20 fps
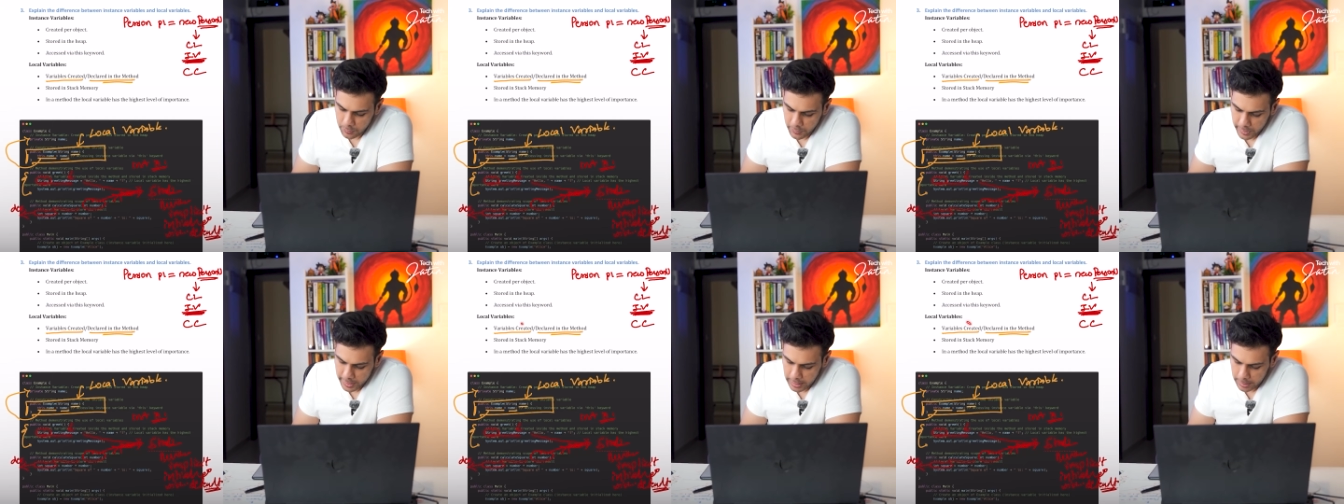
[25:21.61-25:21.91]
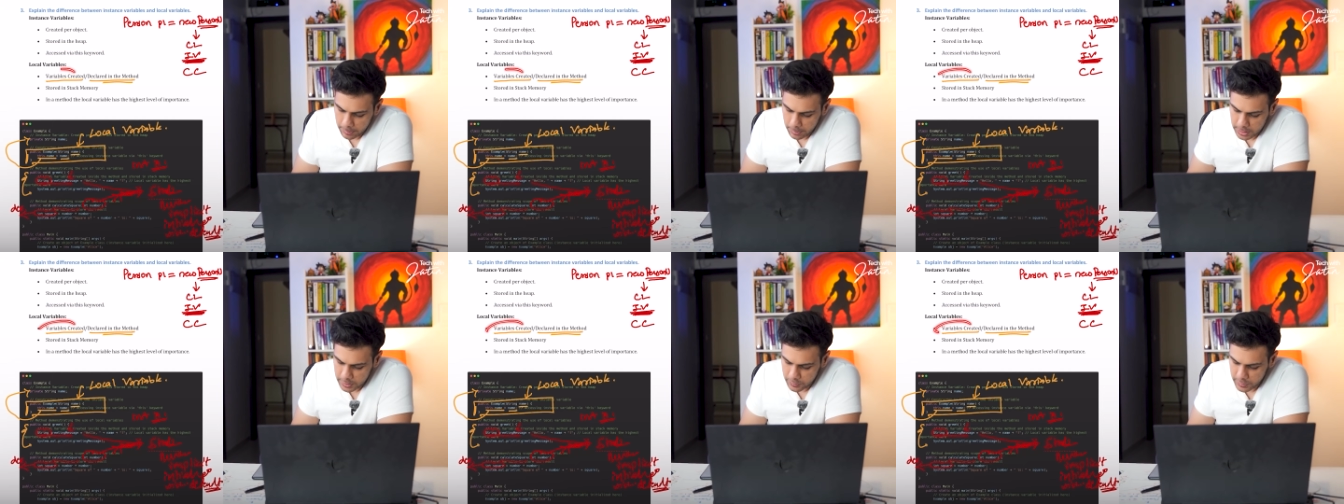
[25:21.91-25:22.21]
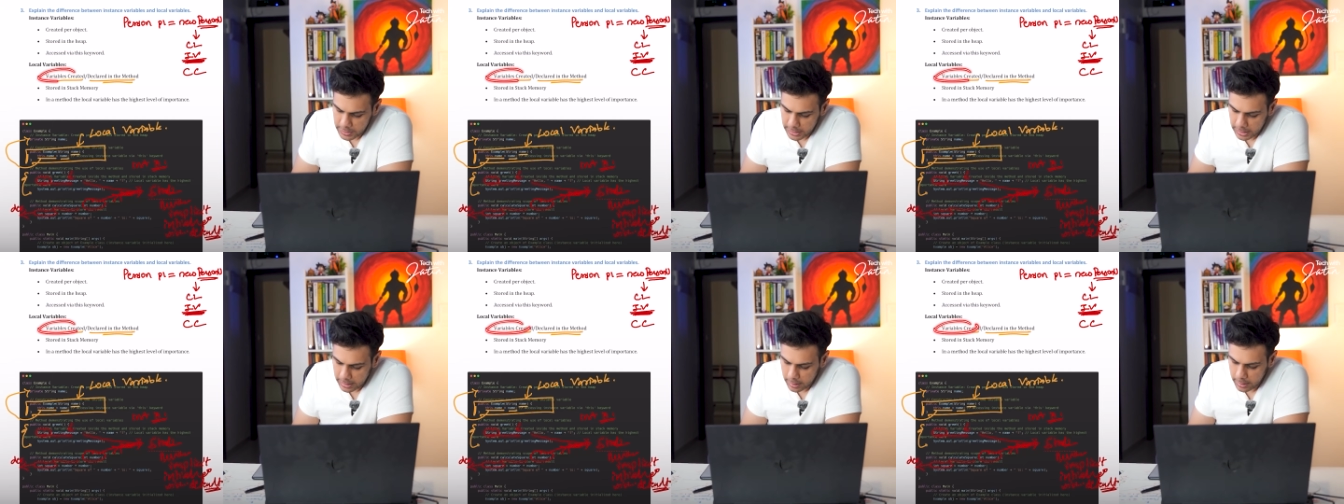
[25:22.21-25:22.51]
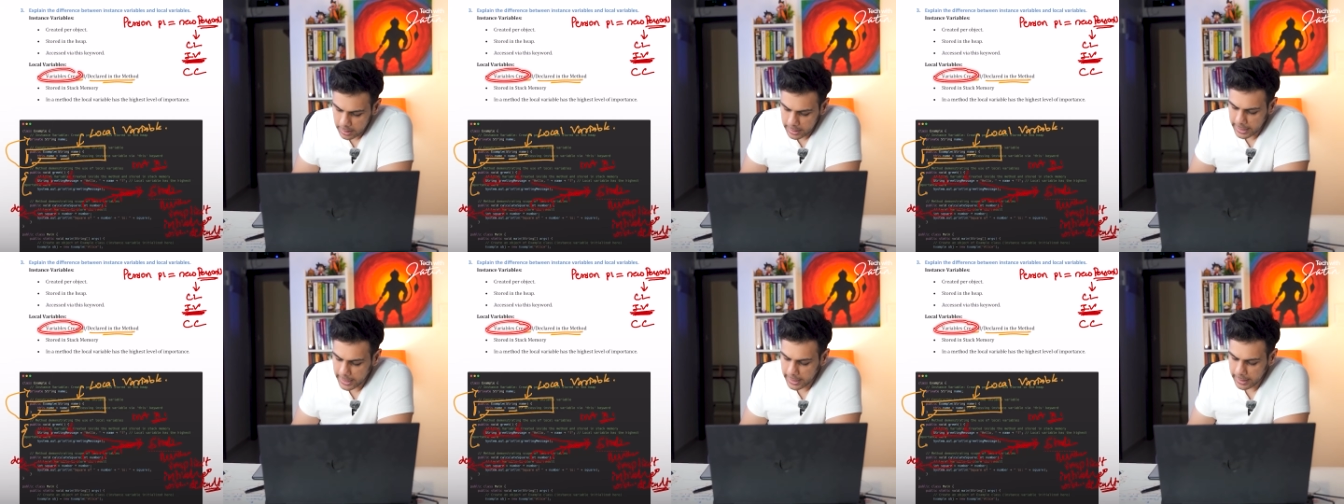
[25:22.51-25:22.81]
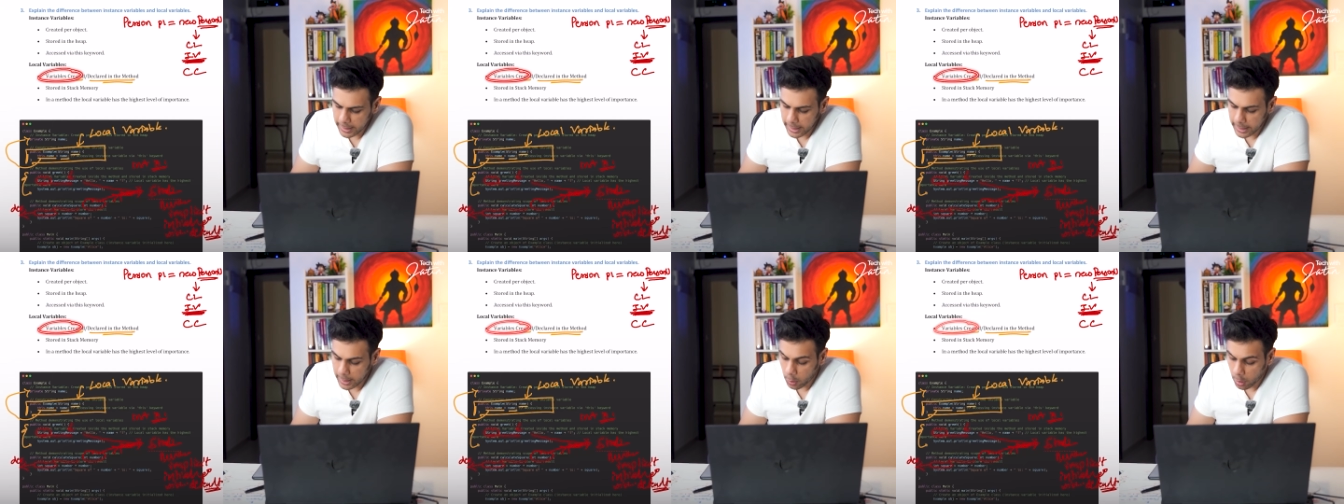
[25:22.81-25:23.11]
Variables which are
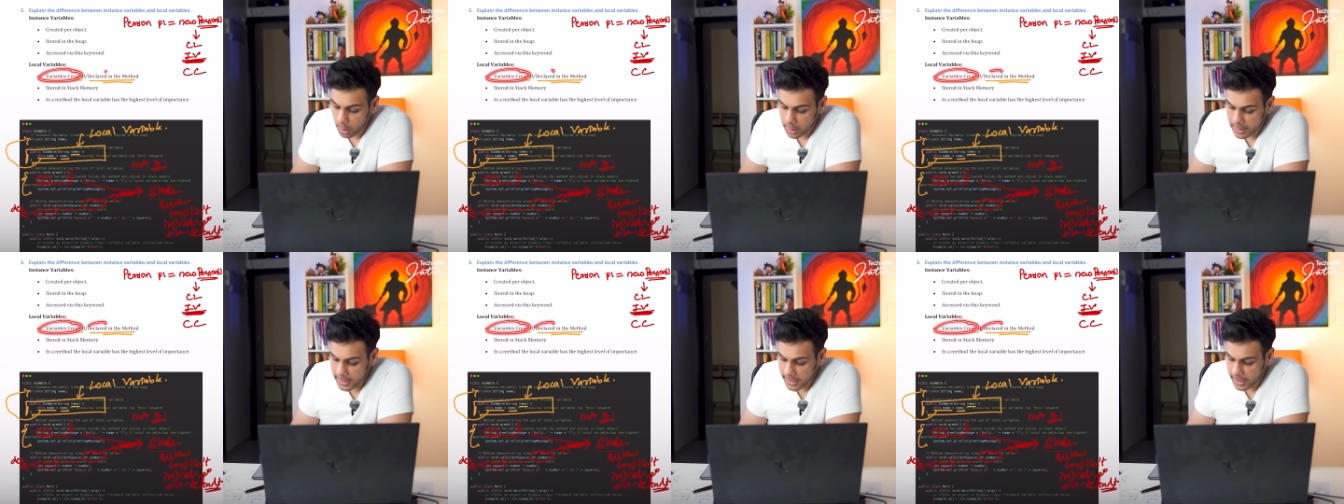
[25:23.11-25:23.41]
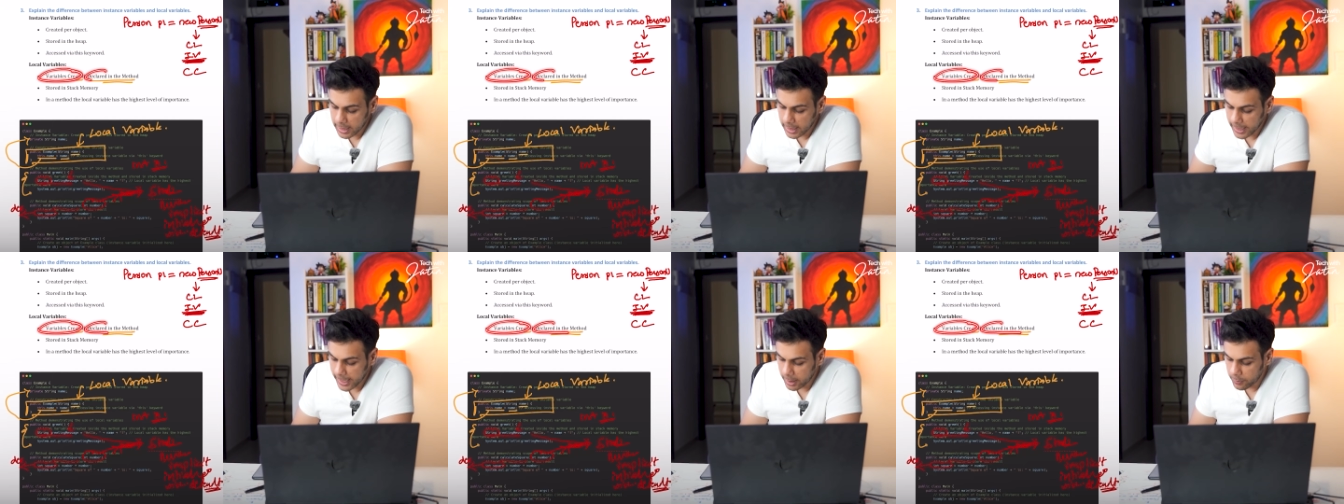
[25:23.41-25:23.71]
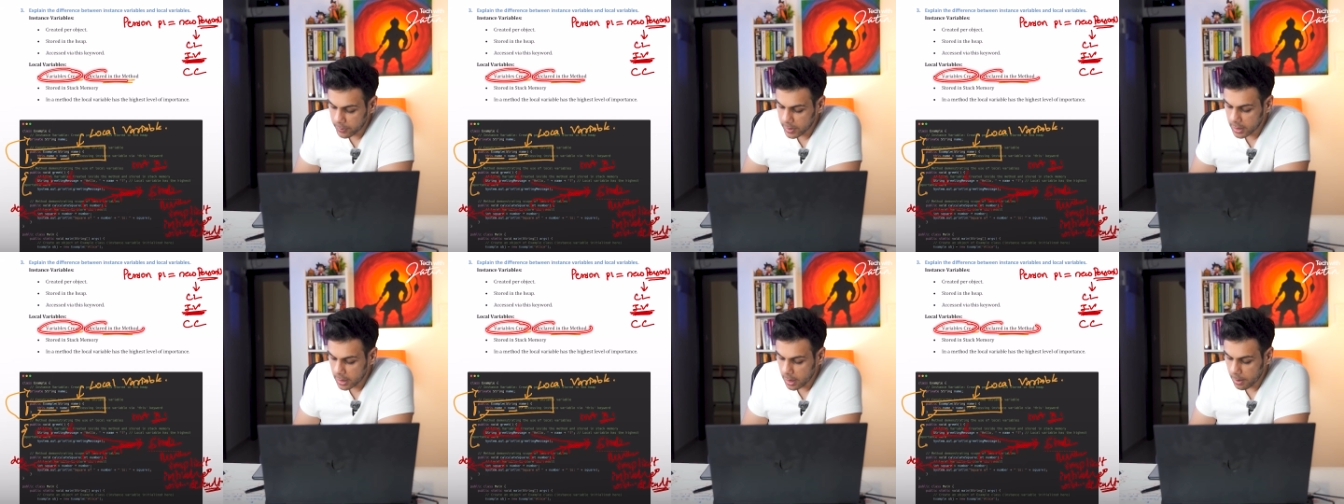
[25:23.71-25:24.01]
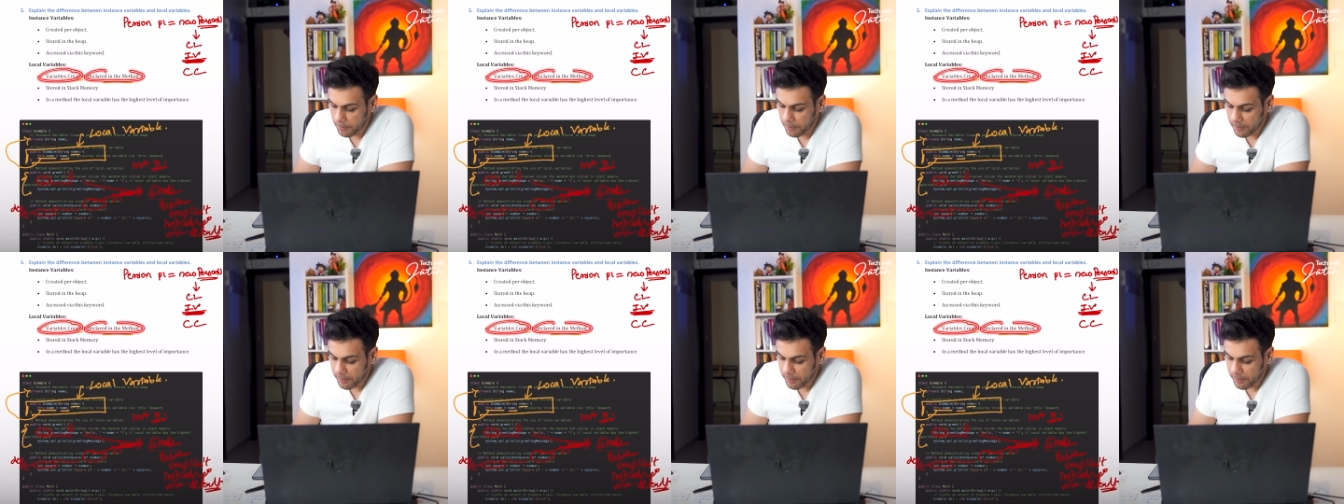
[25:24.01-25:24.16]
created or declared within a